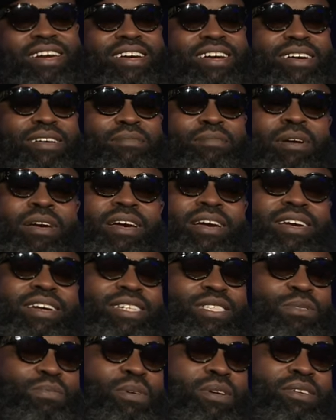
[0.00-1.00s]
um, he
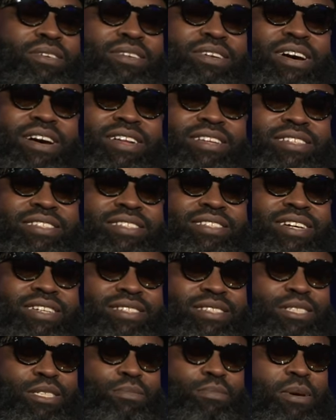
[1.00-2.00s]
swindled all these
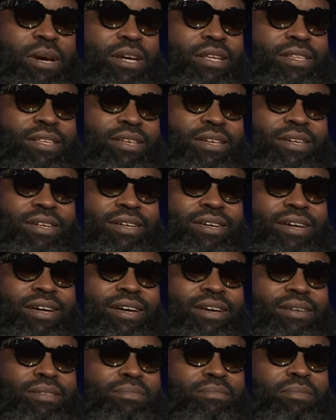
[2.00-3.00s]
unsuspecting
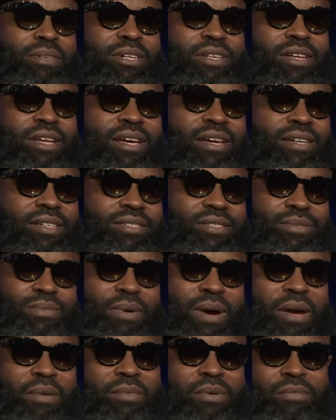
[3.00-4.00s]
uh, middle-aged
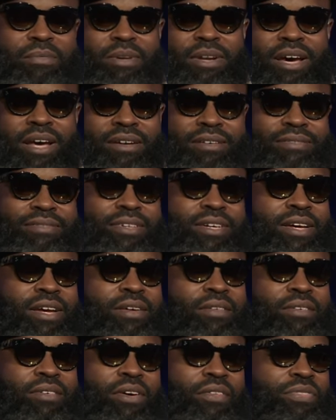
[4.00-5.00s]
white women out of,
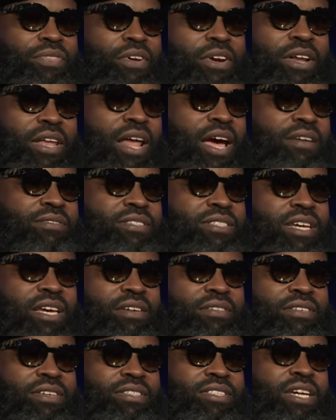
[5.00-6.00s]
of uh, their life
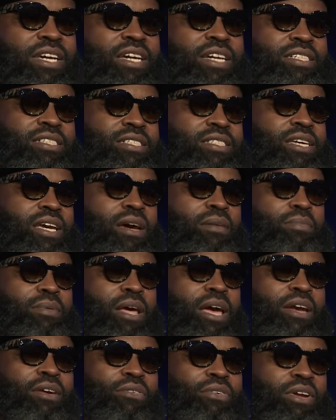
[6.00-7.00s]
savings. He just kept
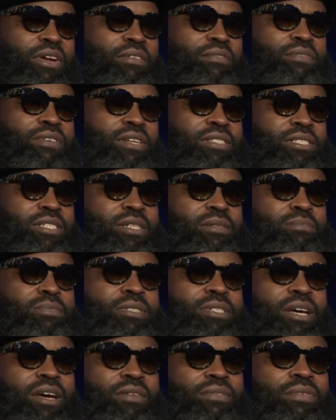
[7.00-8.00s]
like reinventing
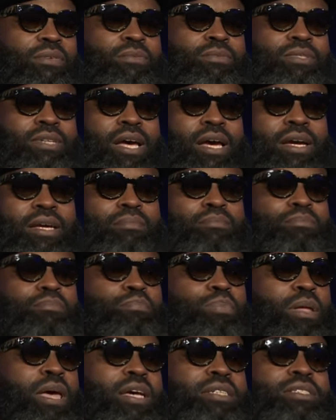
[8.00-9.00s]
himself. He was like a
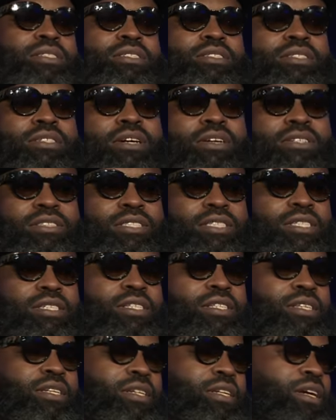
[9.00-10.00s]
plastic surgeon and
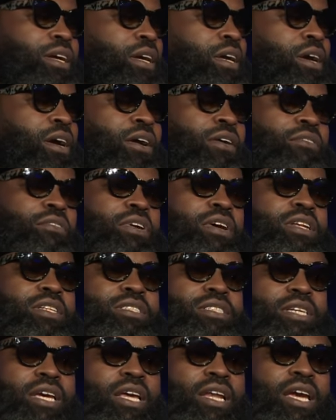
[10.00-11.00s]
then a real
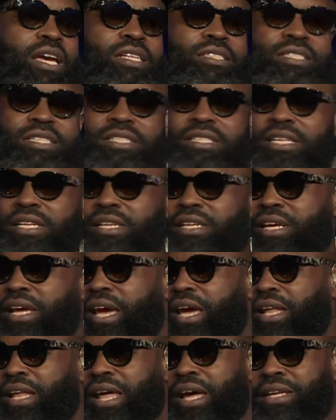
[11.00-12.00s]
estate agent. Then he
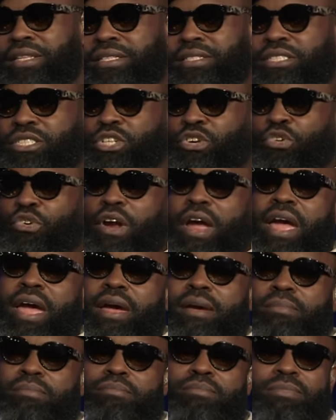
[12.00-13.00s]
had like this
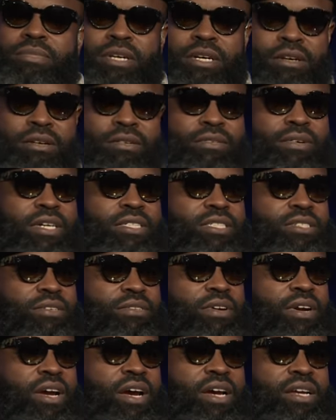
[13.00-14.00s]
crab
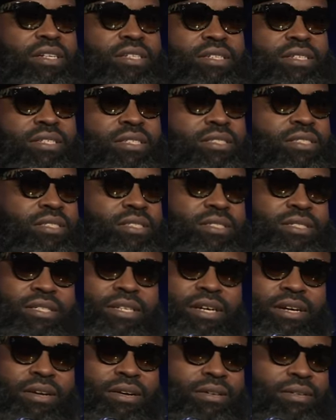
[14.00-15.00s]
restaurant, and he just, you
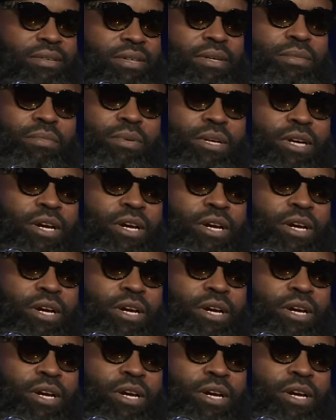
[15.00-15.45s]
know, he would